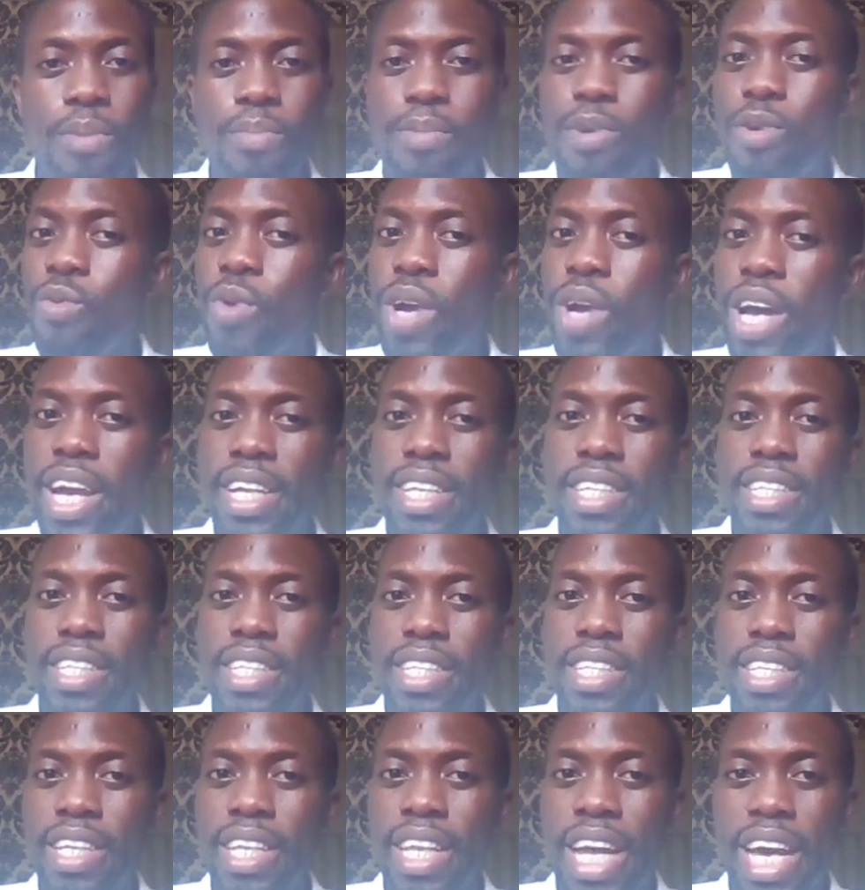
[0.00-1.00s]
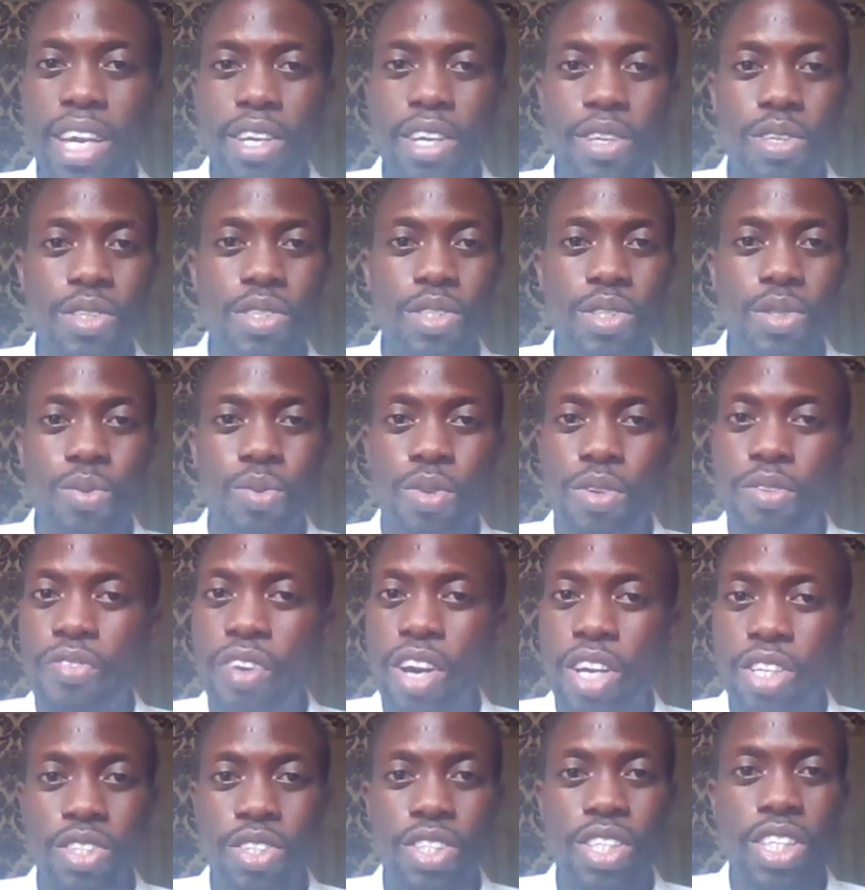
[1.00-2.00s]
But when lions were
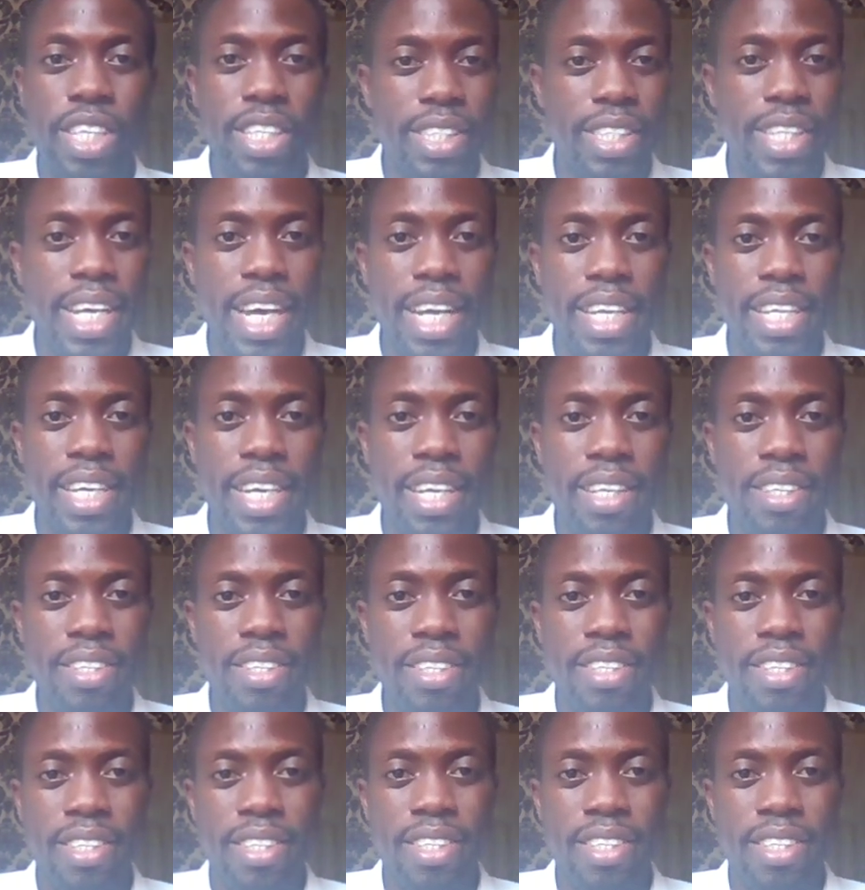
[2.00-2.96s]
fashioned against Daniel,